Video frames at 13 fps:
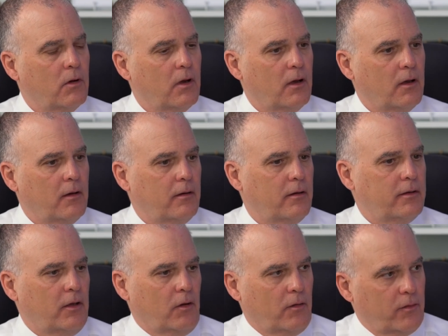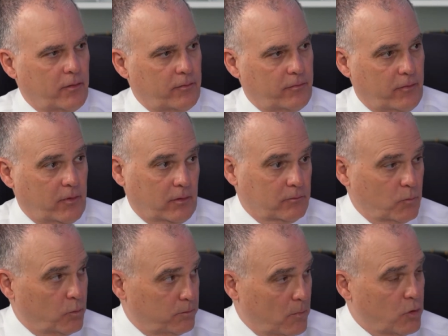the
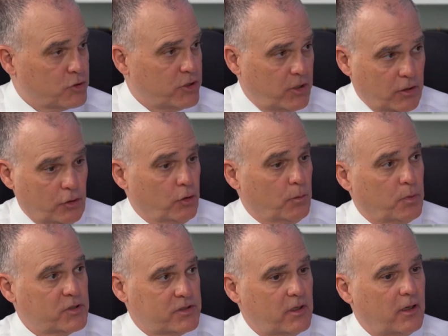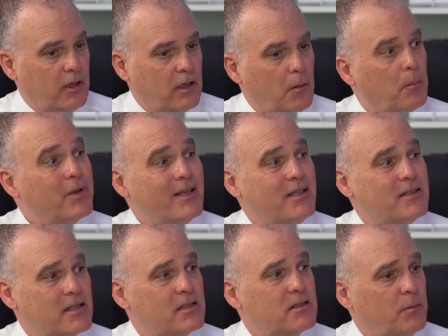Motioneer group puts a complete
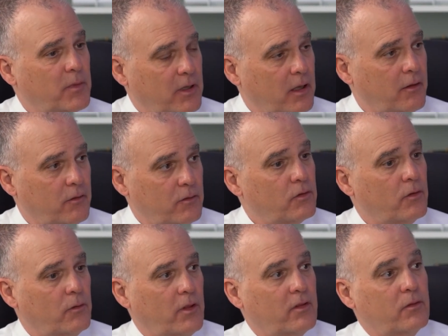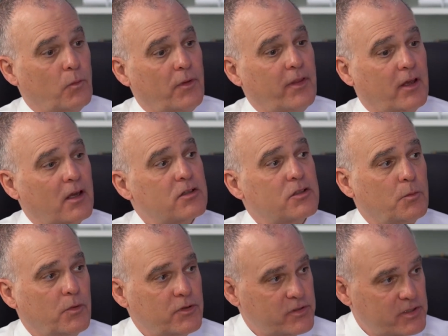system together so that when the
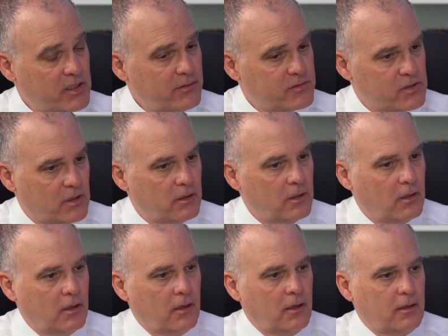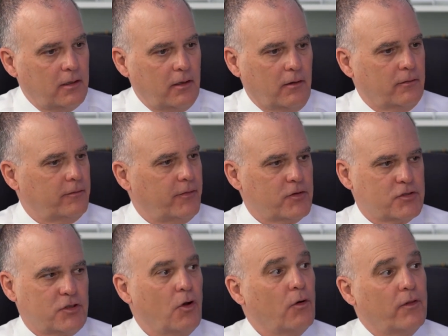customer receives it, there's
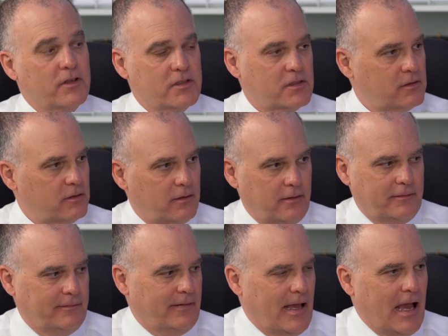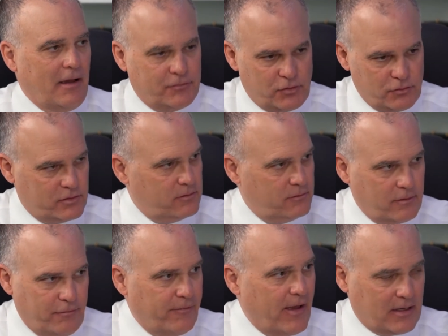no this after the
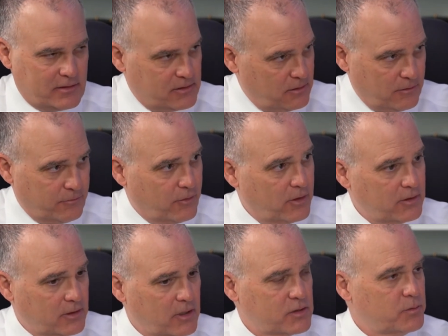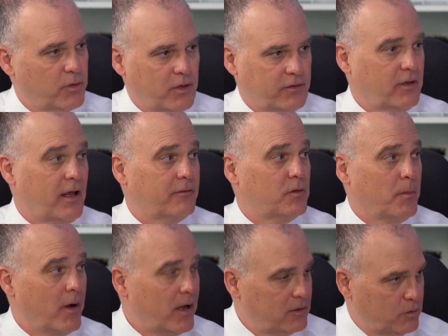fact stuff, right? The customer doesn't have to
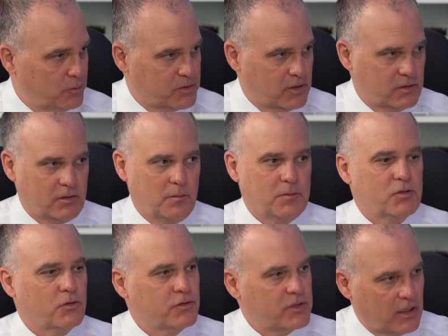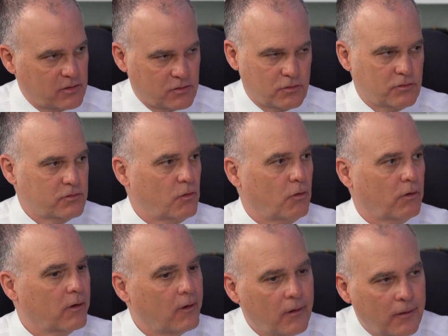buy loop systems or sensors
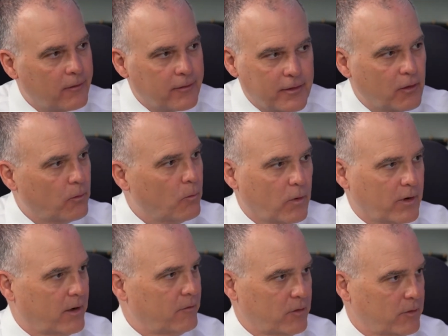or, whatever,